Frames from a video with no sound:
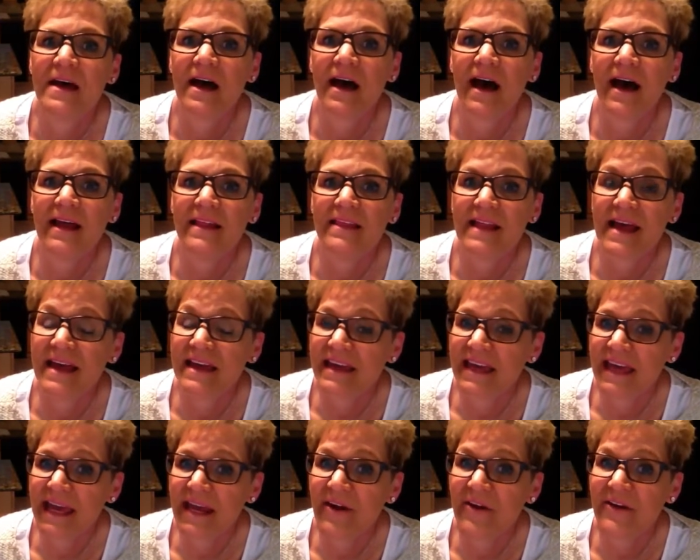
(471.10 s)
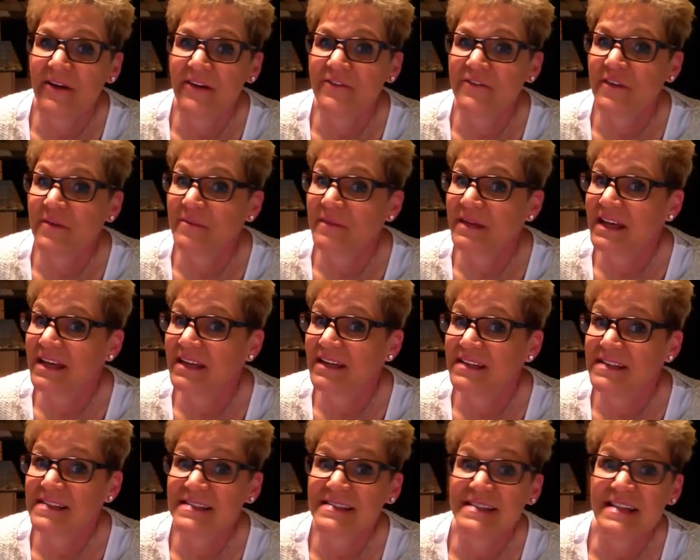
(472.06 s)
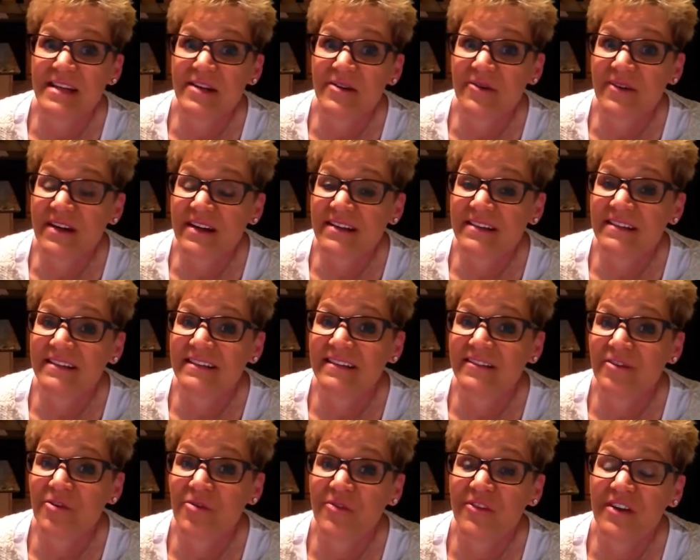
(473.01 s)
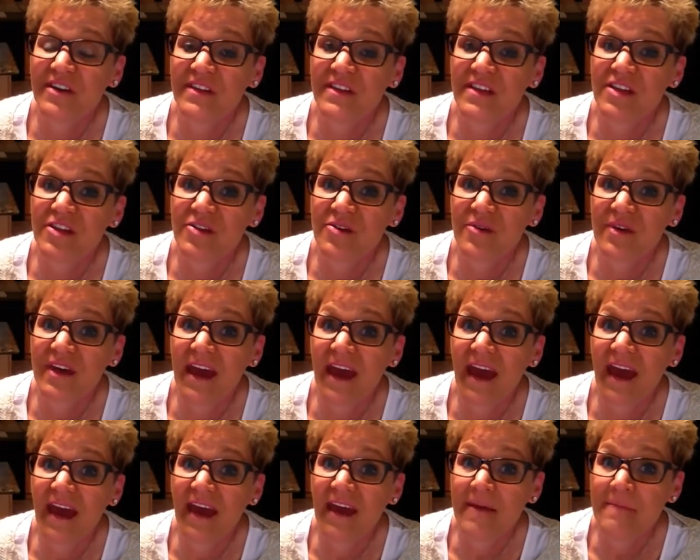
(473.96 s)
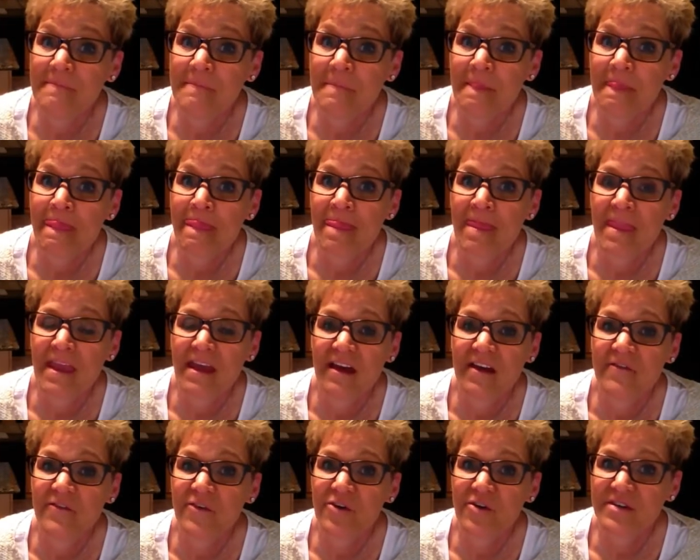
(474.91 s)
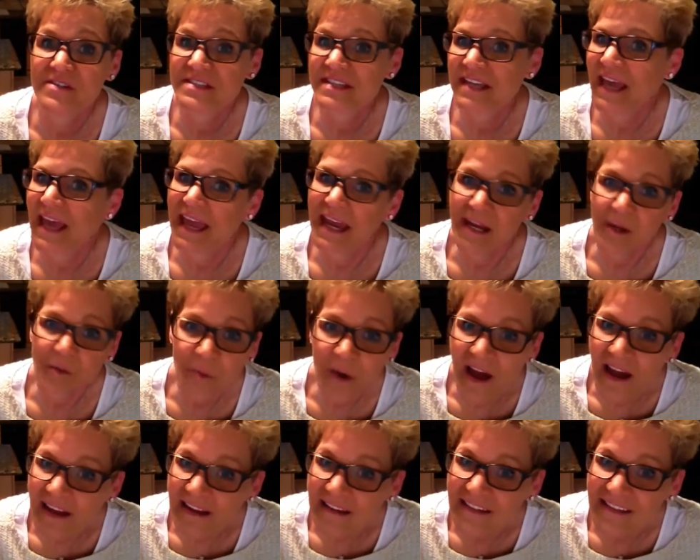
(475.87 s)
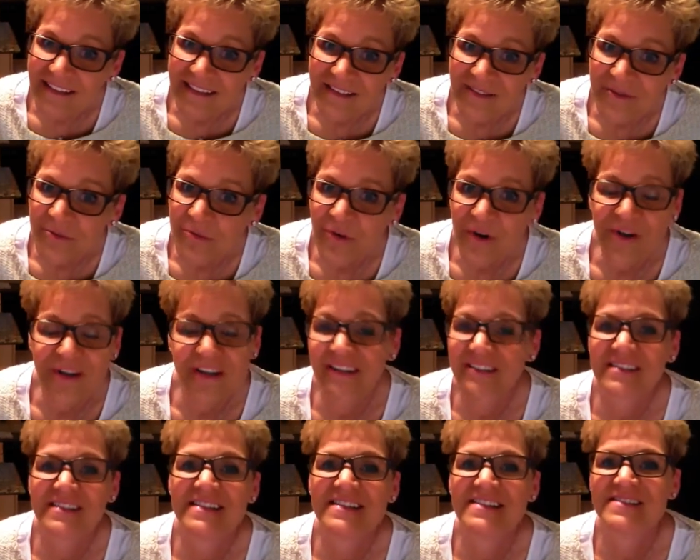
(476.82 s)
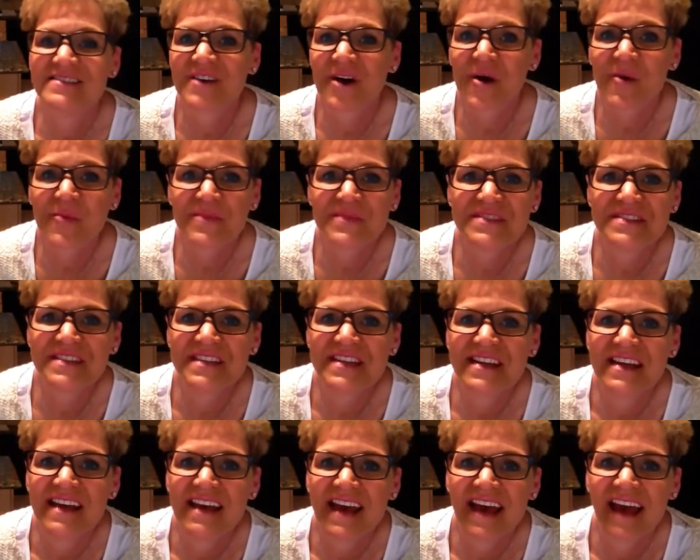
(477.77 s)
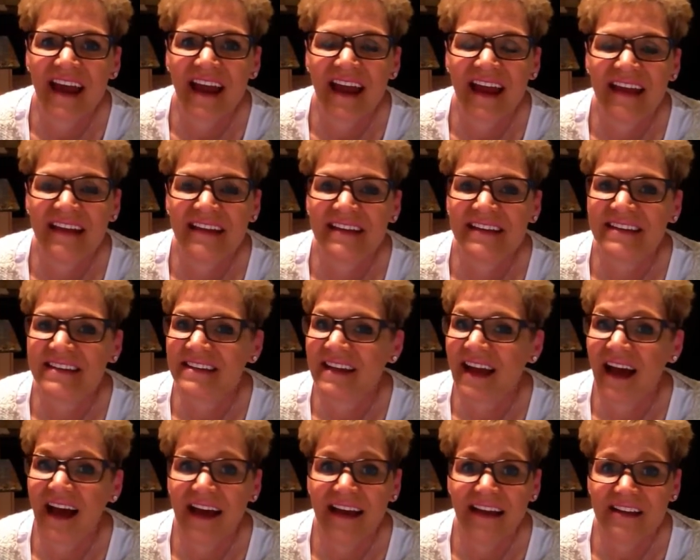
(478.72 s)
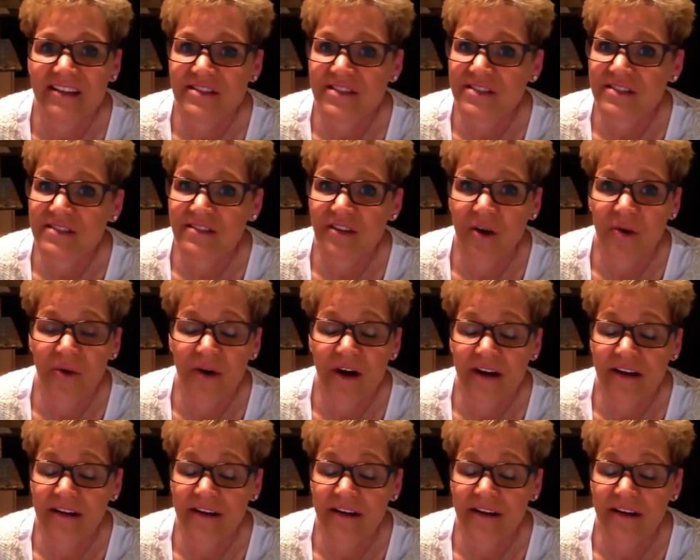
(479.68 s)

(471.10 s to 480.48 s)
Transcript: I like Karen from Eden's Secret over in the UK. Of course, Katie White, Royalty Soaps, and I could just go on